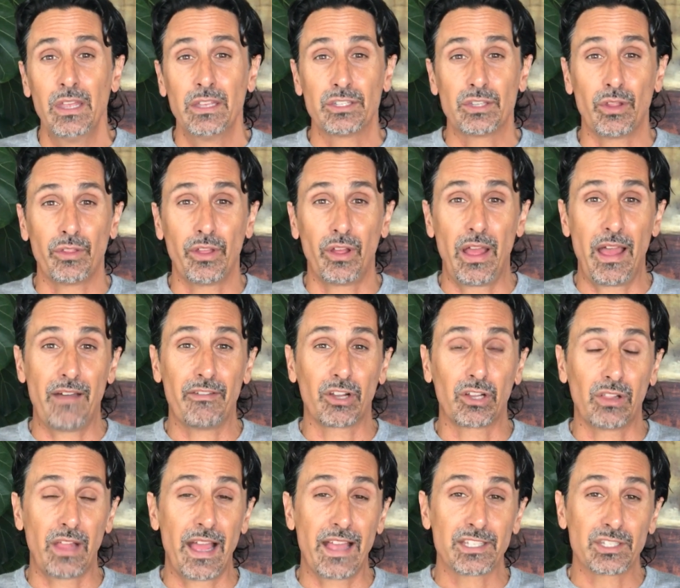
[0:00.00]
So they'll have a
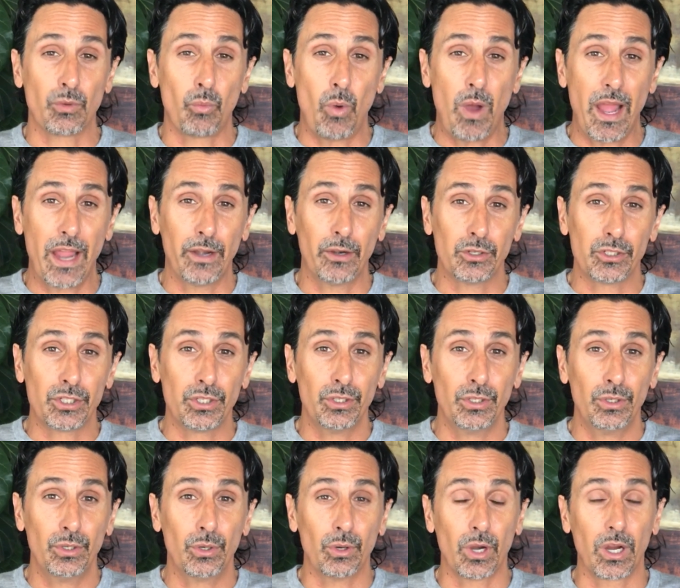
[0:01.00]
glass of wine or
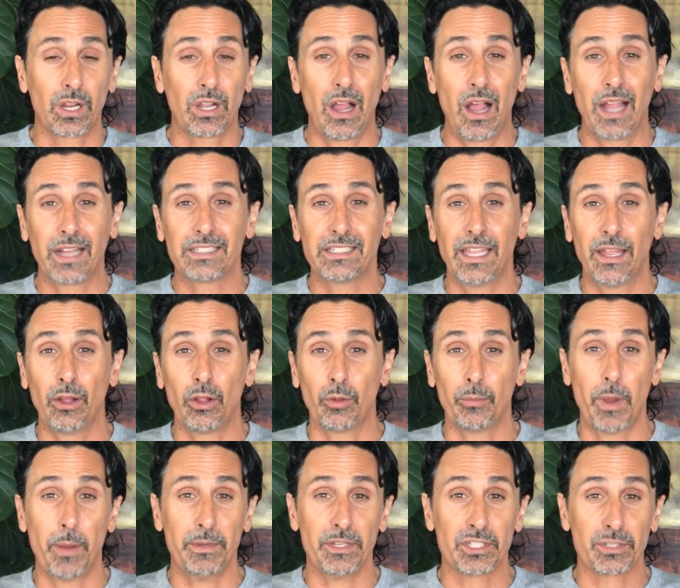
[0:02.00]
two or a cocktail or
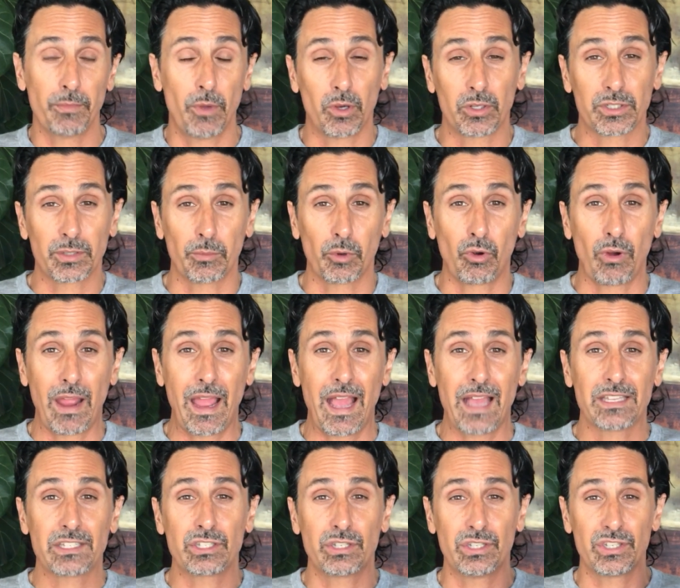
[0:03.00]
maybe smoke some
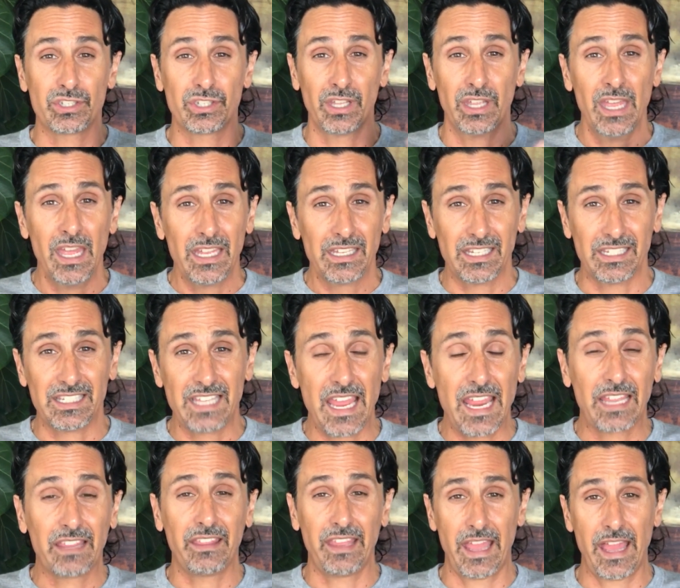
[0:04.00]
grass just to
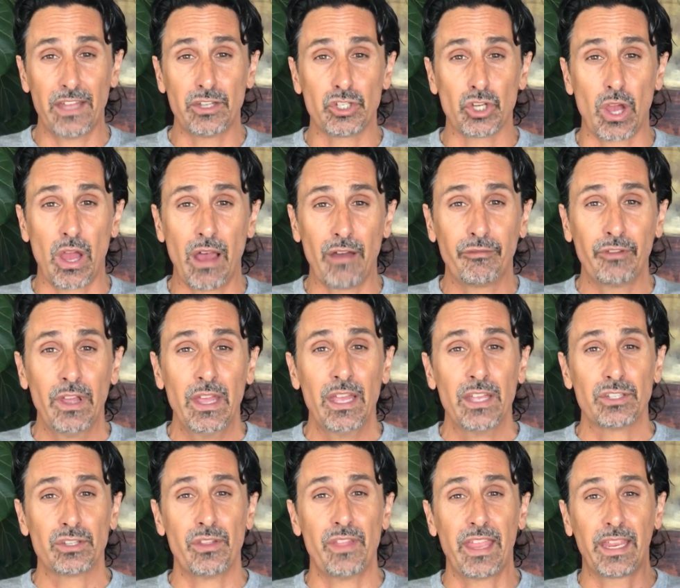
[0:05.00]
take the edge
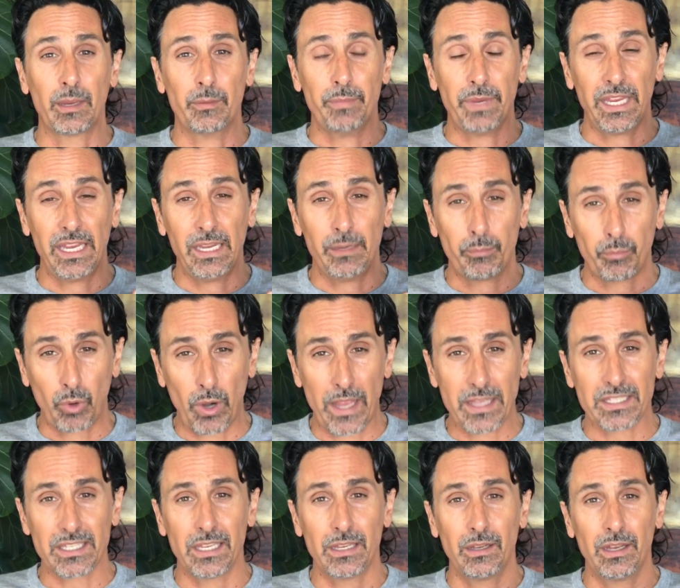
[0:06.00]
off so they can be
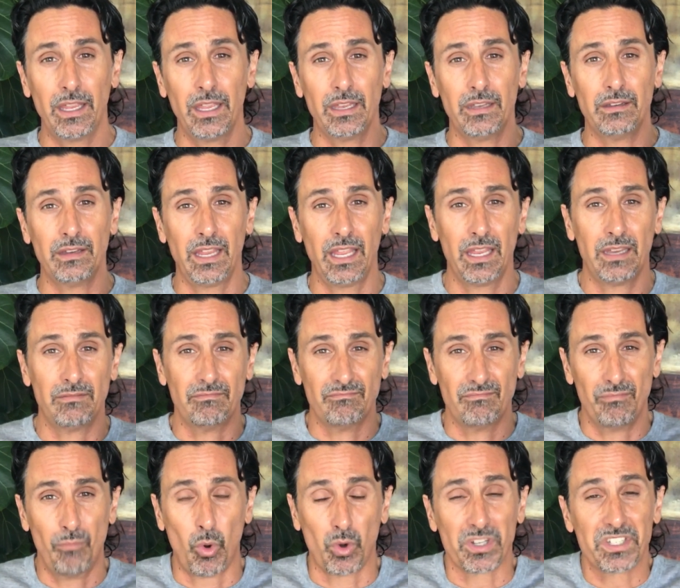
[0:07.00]
present
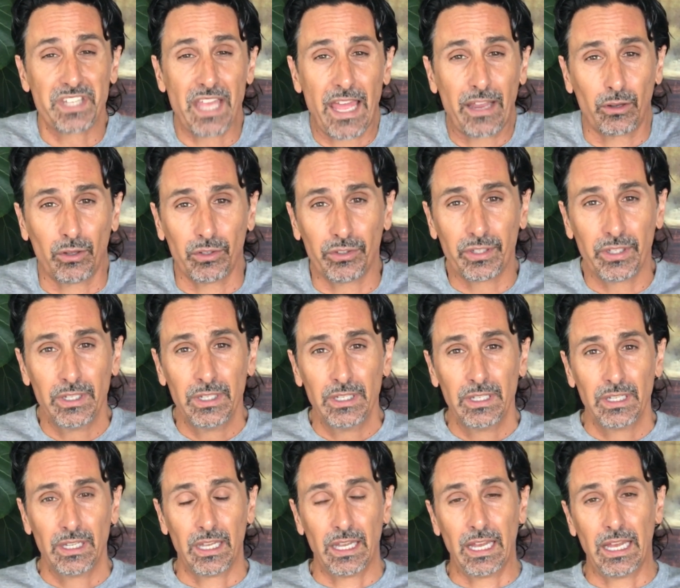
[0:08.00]
and more settled.
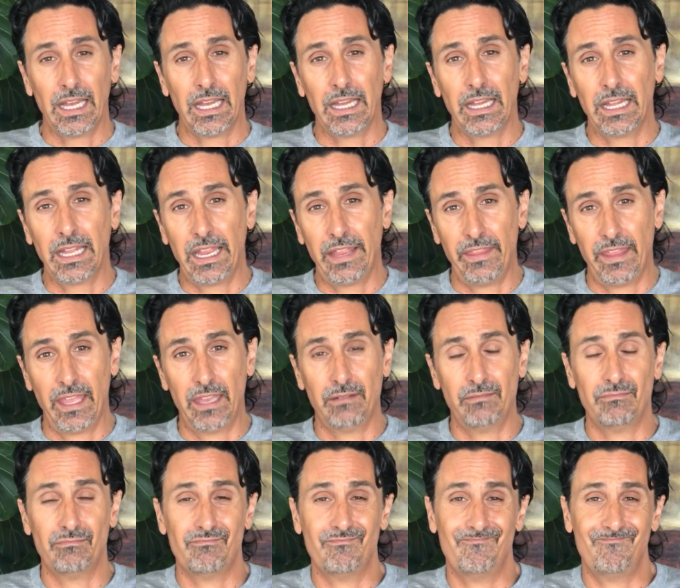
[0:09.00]
And
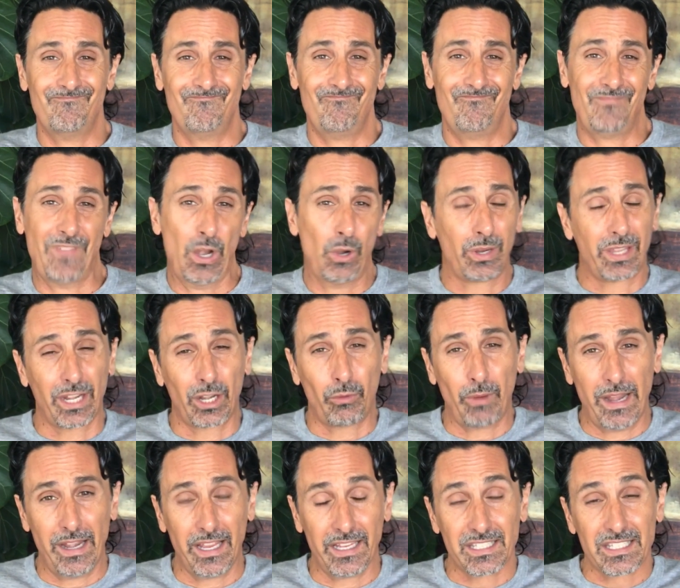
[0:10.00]
then they don't get a
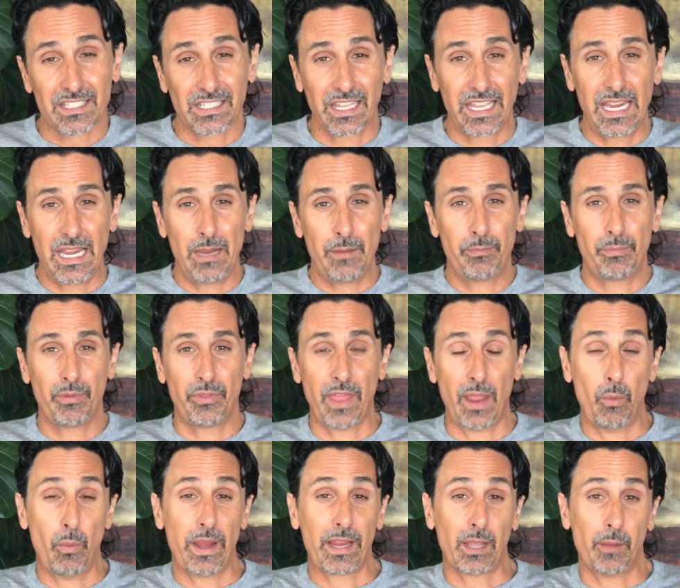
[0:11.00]
great night's sleep.
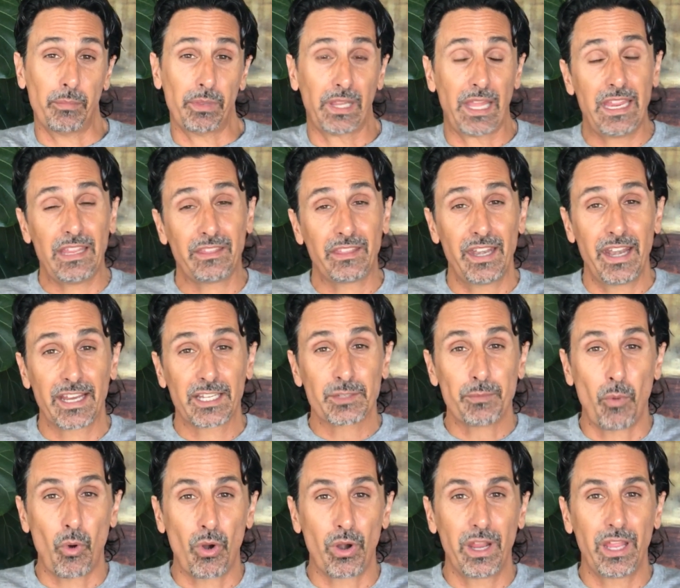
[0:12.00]
They wake up late the
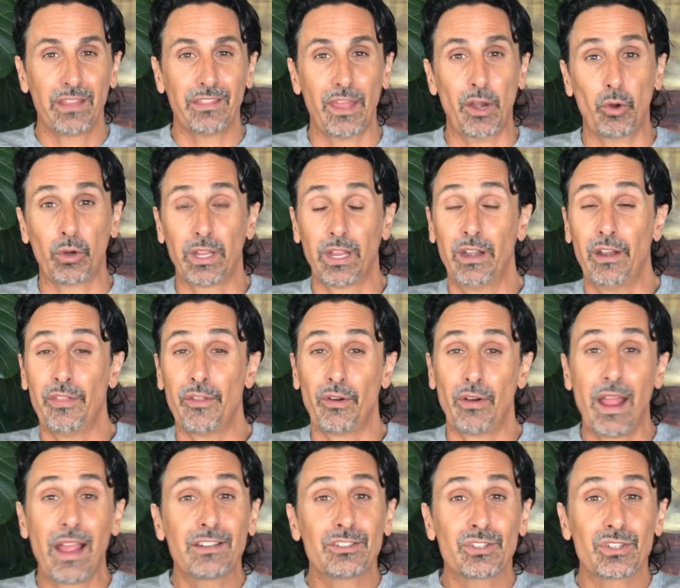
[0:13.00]
next morning. They don't get in
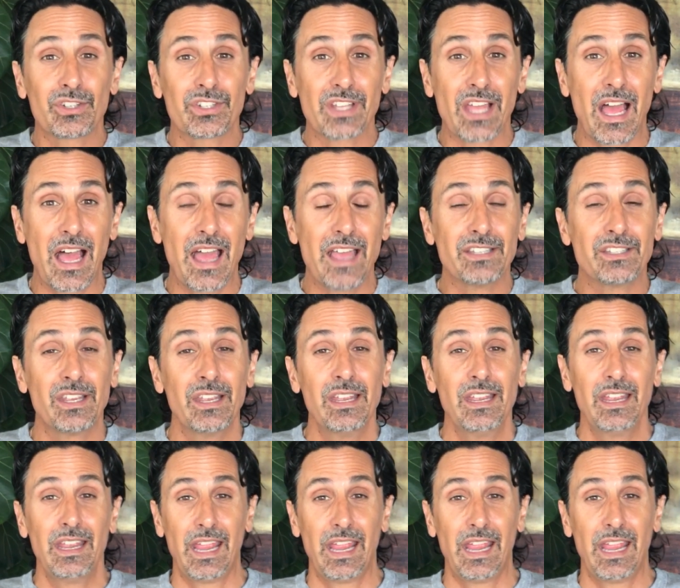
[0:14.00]
their exercise.